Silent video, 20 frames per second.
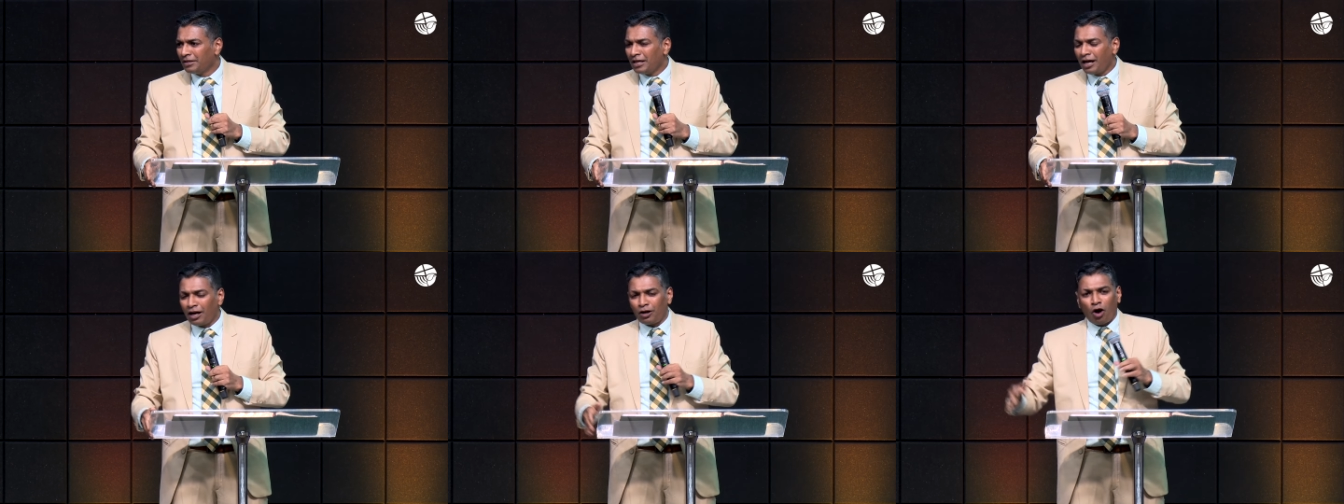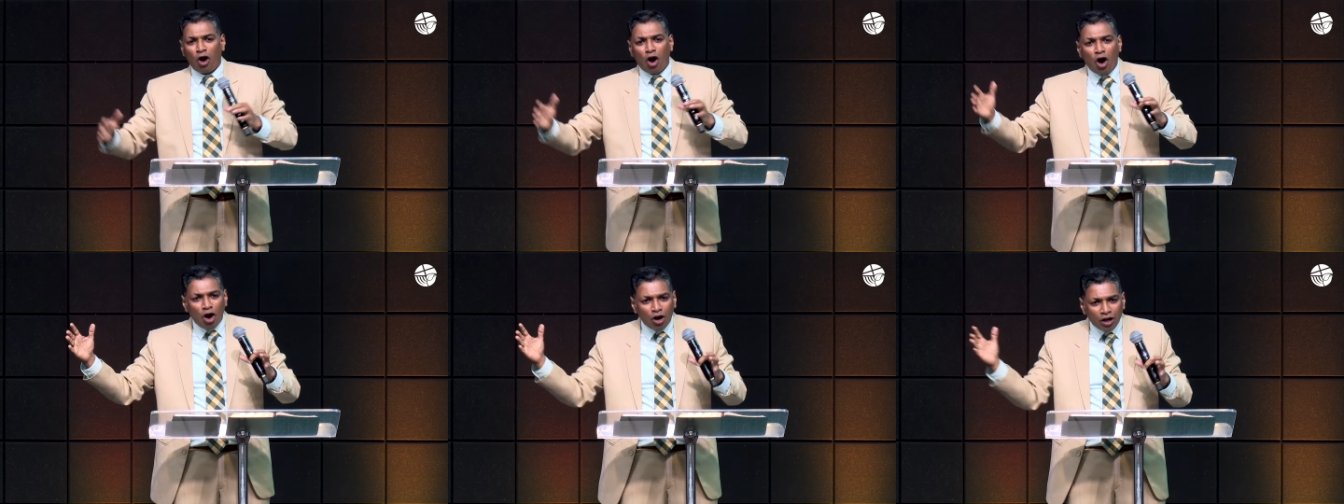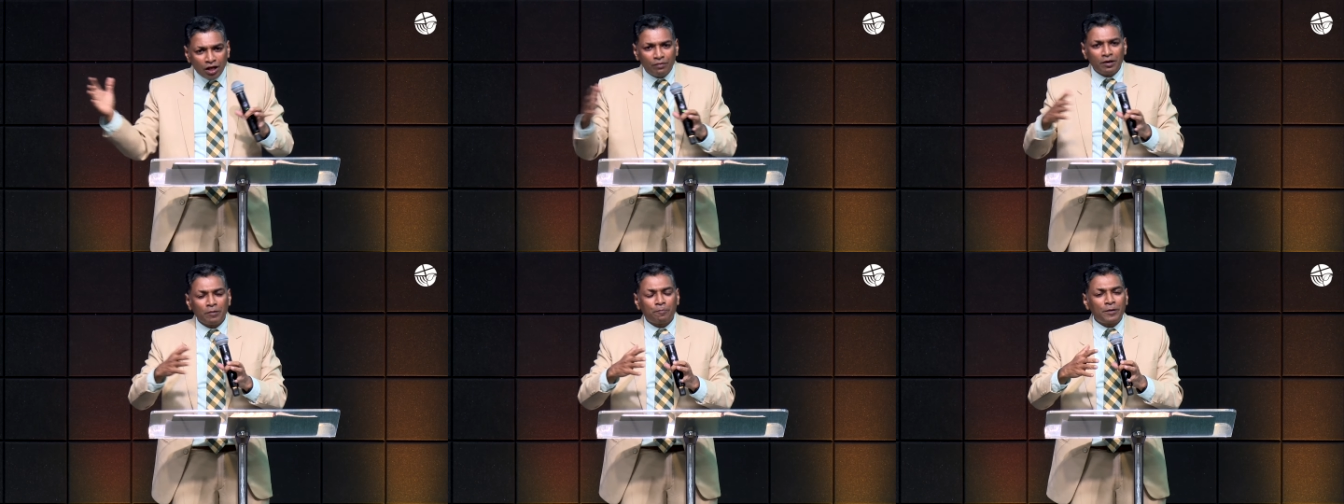And all
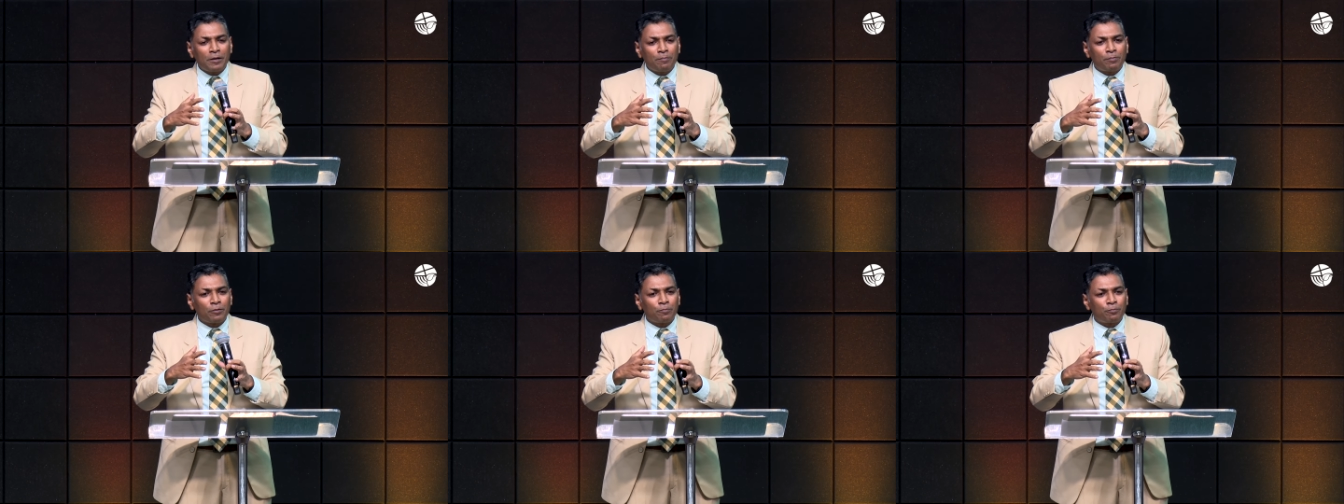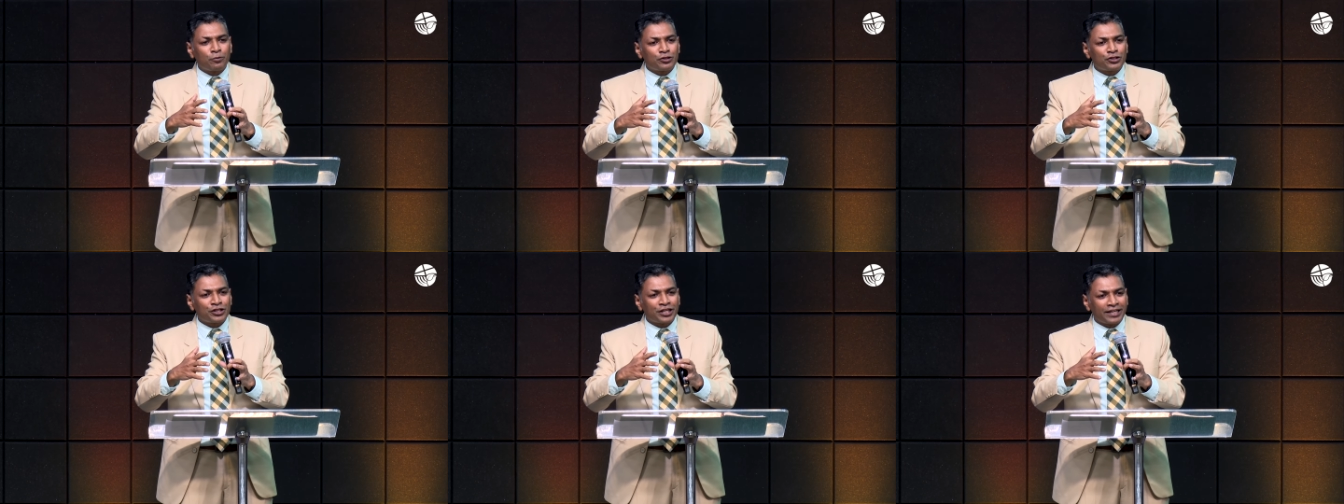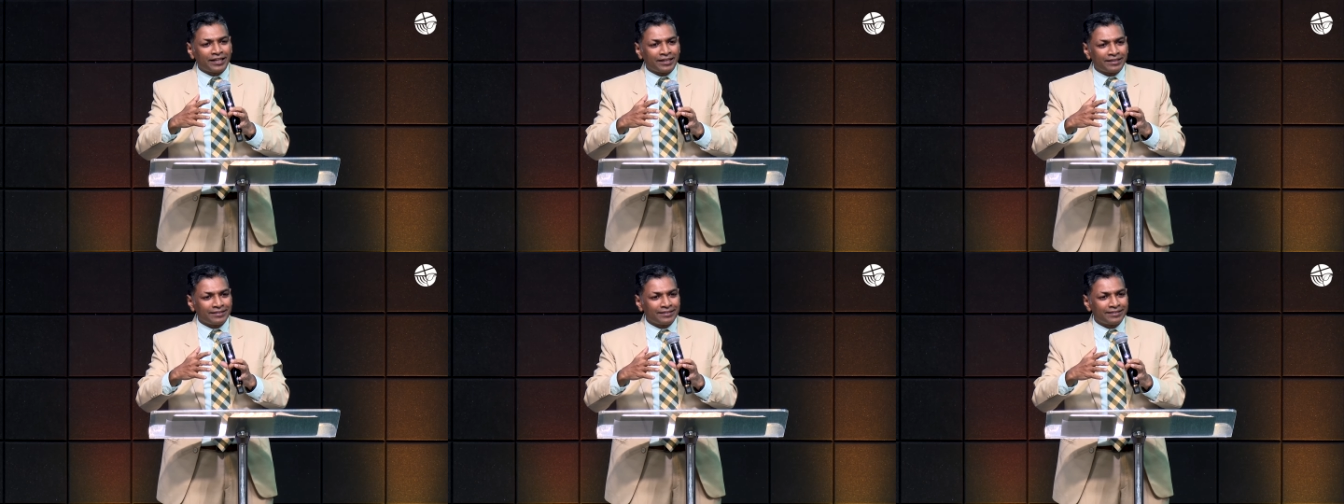our people put
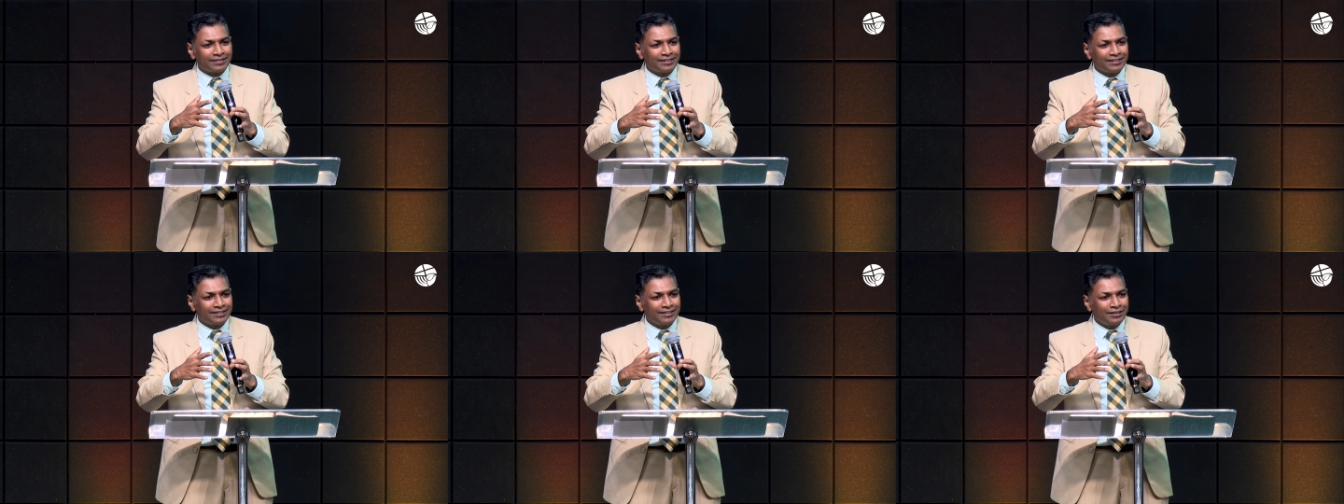together,